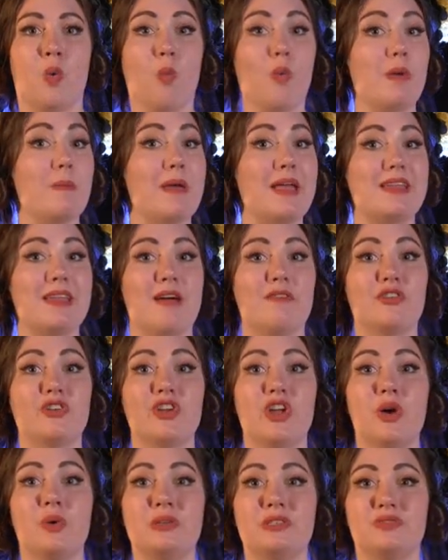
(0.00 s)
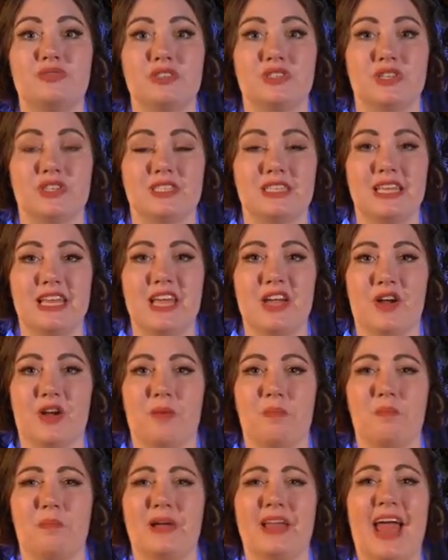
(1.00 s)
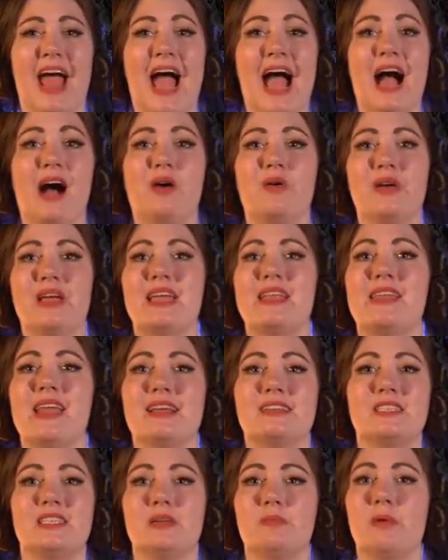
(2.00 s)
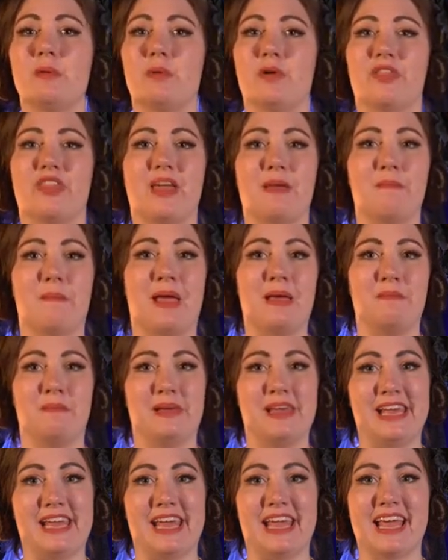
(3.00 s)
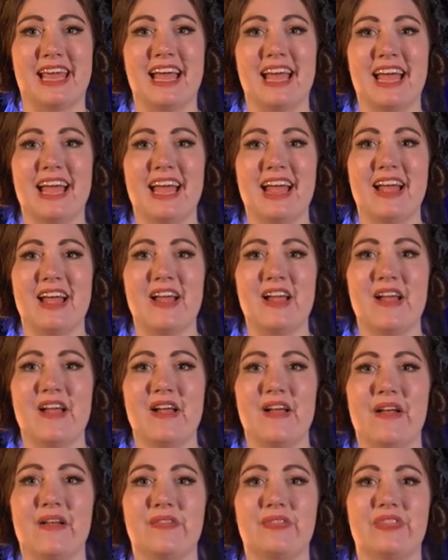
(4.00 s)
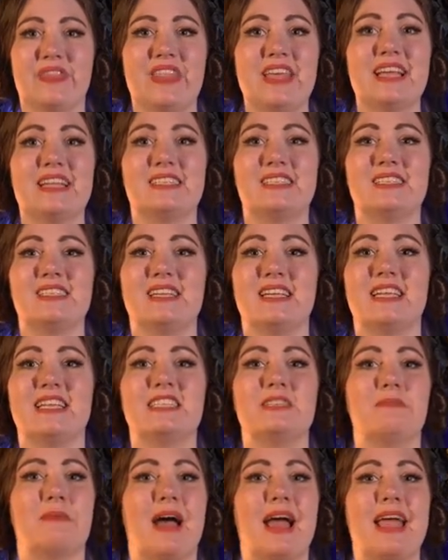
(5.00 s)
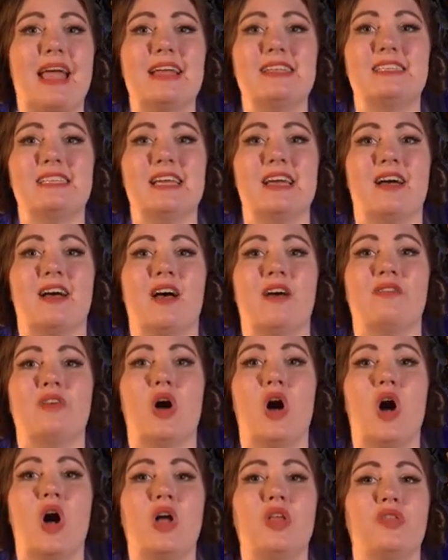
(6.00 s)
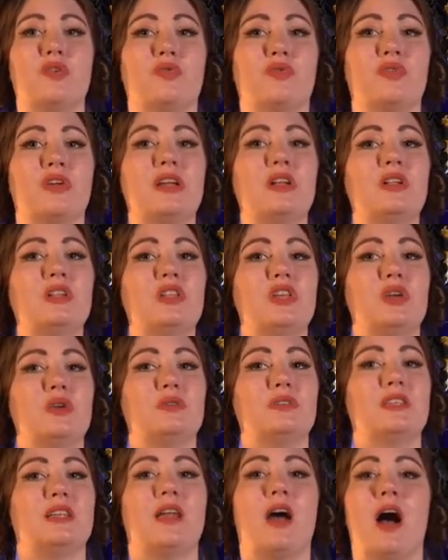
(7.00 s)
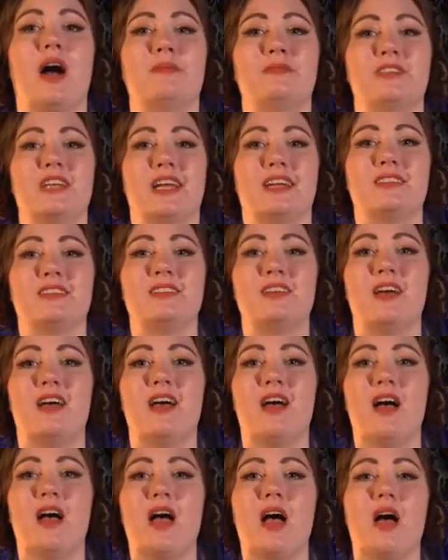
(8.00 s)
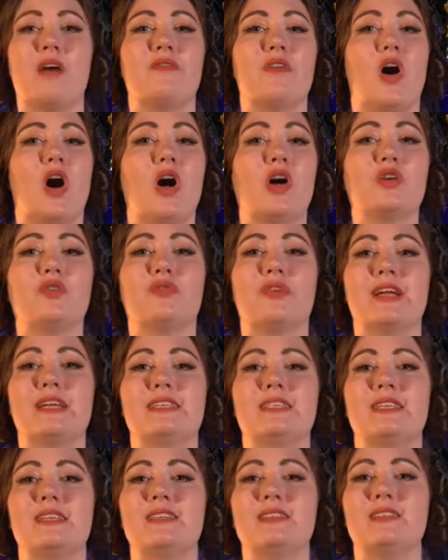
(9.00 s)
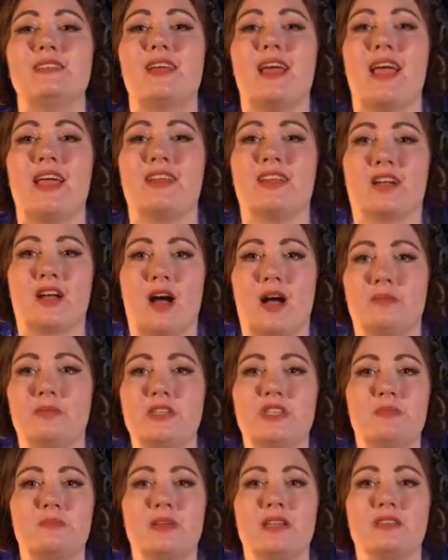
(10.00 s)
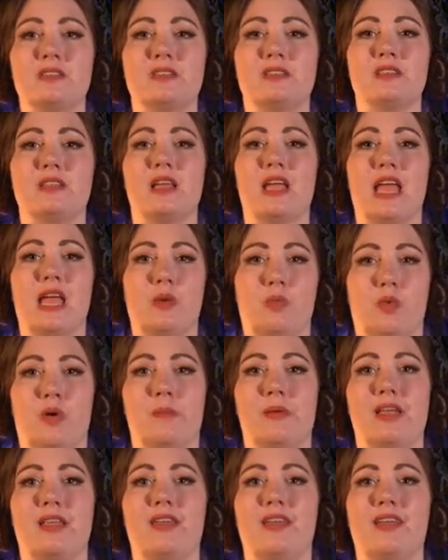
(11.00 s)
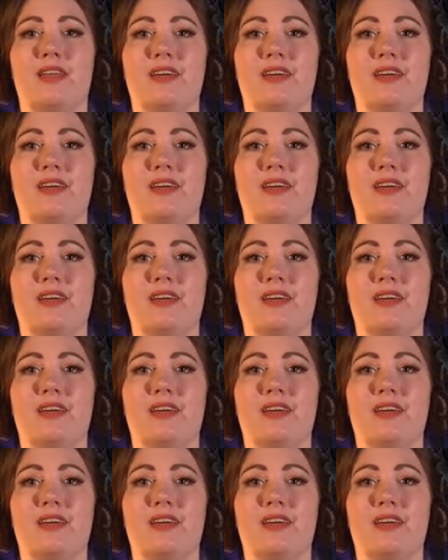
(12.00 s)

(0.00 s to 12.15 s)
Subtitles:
We may never know its results here, but how inestimable they may be. This is my idea of all the real use and object of all graces and accomplishments in woman.